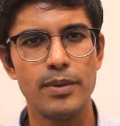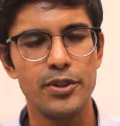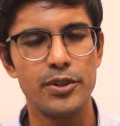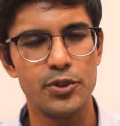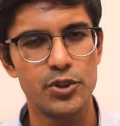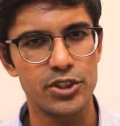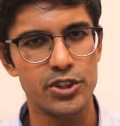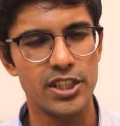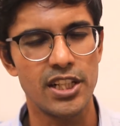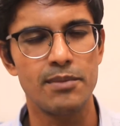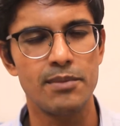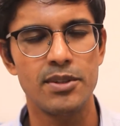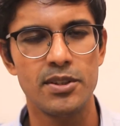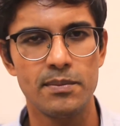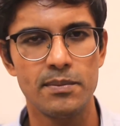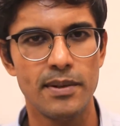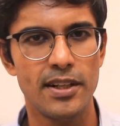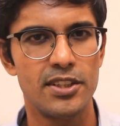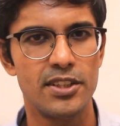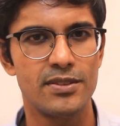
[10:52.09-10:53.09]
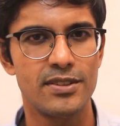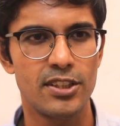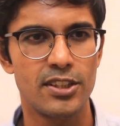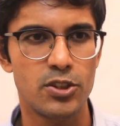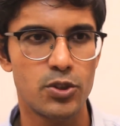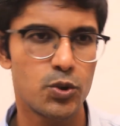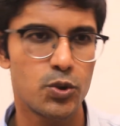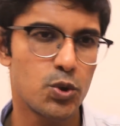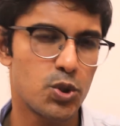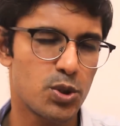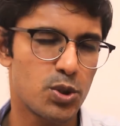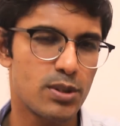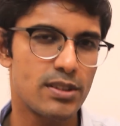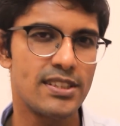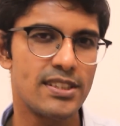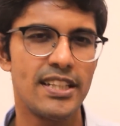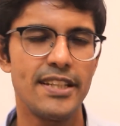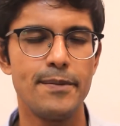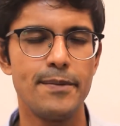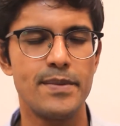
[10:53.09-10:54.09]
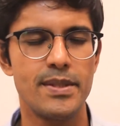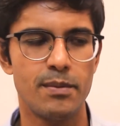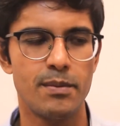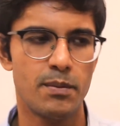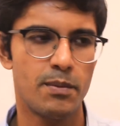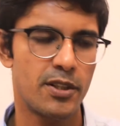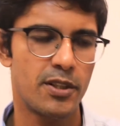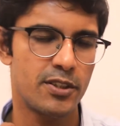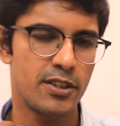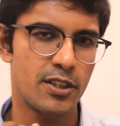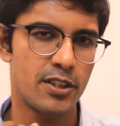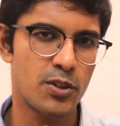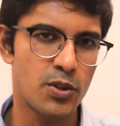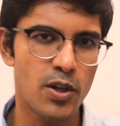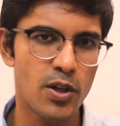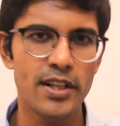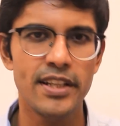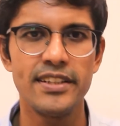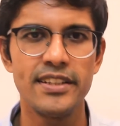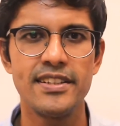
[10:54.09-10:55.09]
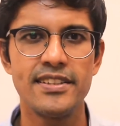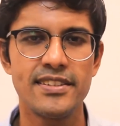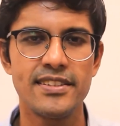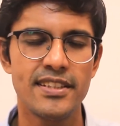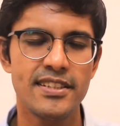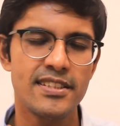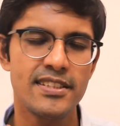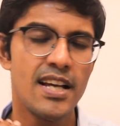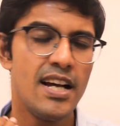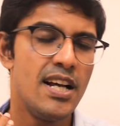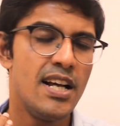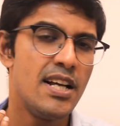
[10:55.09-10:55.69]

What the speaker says: and you share about a particular crucial tips about a particular chronic disease,